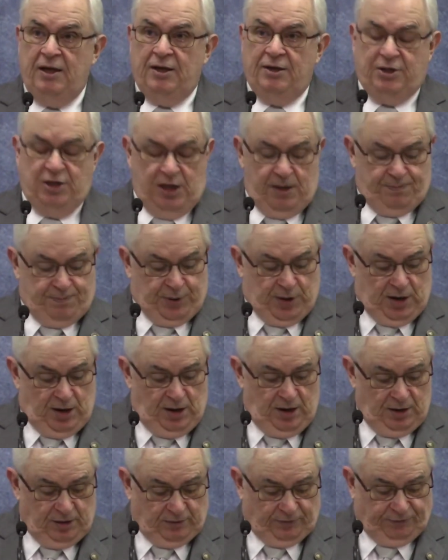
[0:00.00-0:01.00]

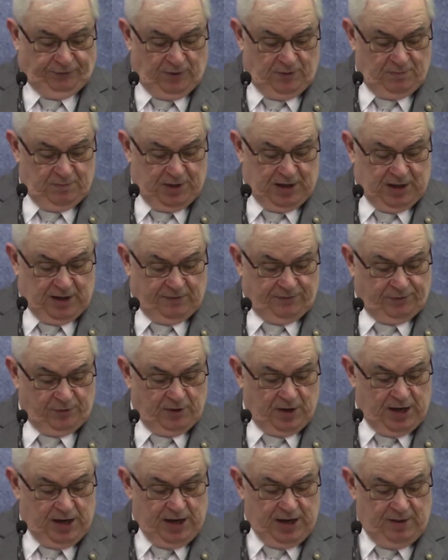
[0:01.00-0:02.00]
depart from me,
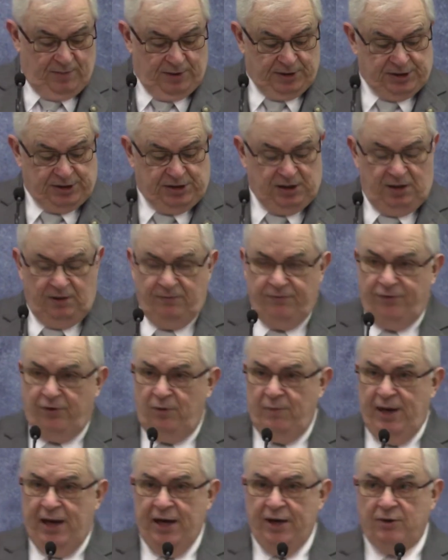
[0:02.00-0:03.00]
for I am a sinful
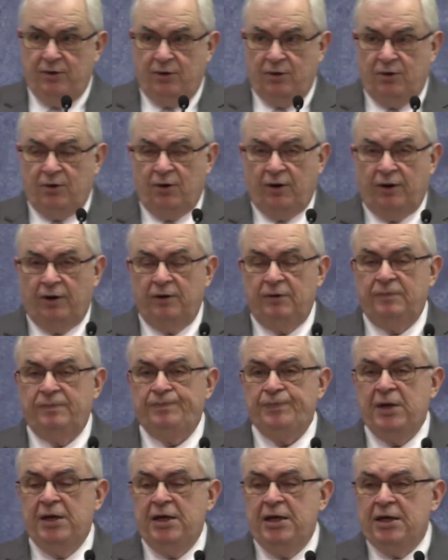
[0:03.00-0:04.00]
man, O Lord.
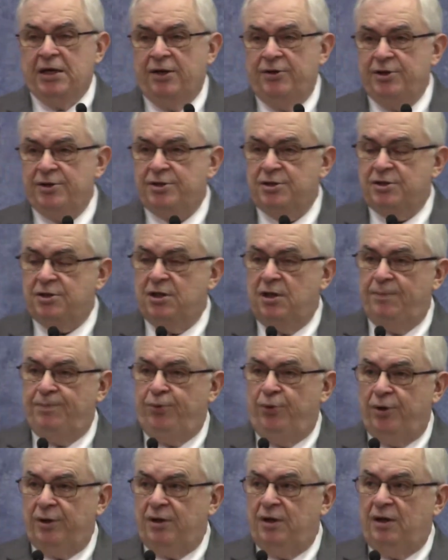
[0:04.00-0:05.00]
Now this is an
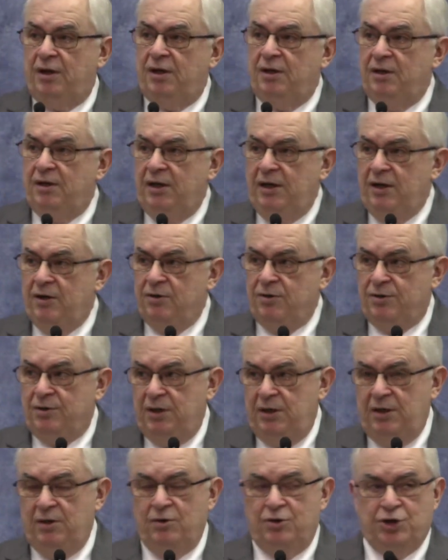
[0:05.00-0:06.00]
important
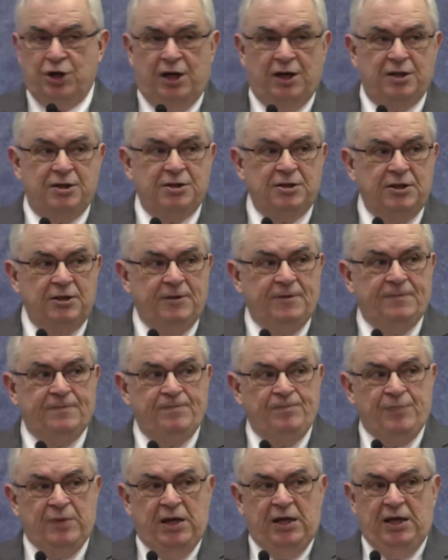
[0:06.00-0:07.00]
interchange.
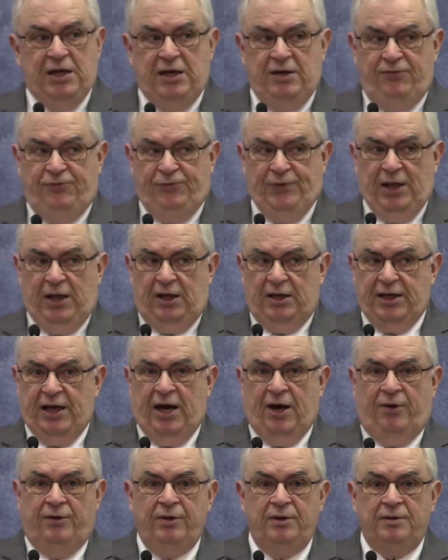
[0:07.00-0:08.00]
He fell
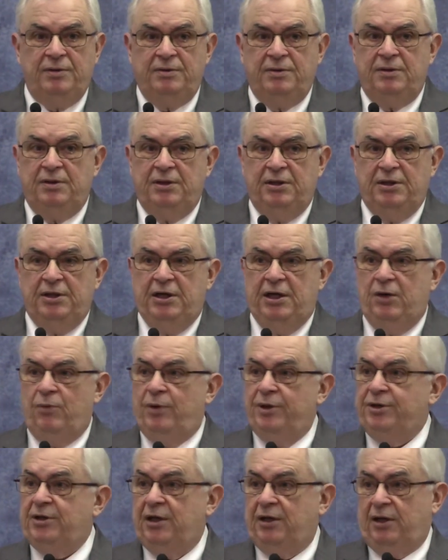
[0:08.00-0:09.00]
down.
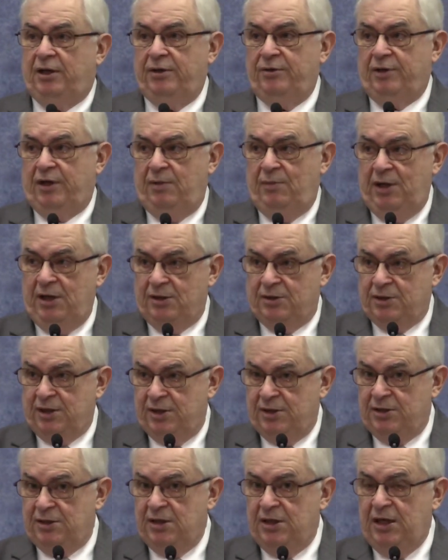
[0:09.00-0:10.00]
What that clearly means
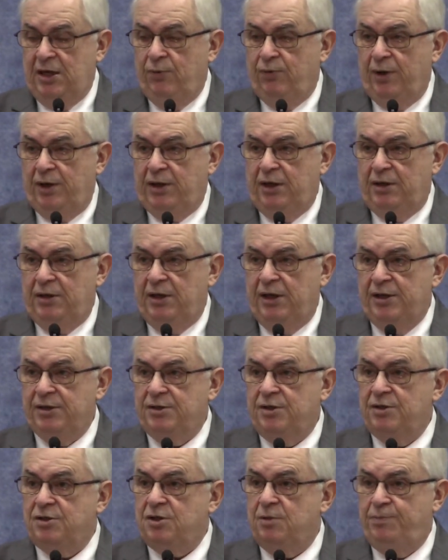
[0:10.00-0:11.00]
is he
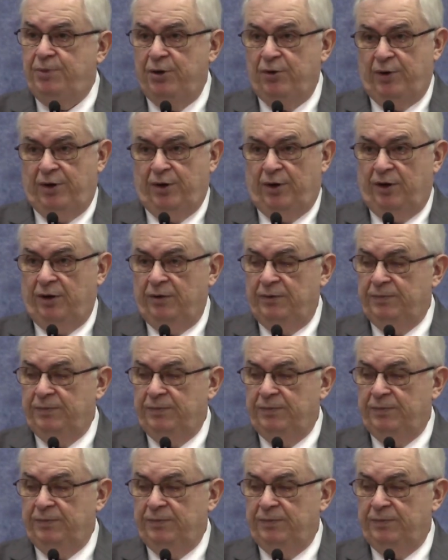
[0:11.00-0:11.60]
recognized the superior.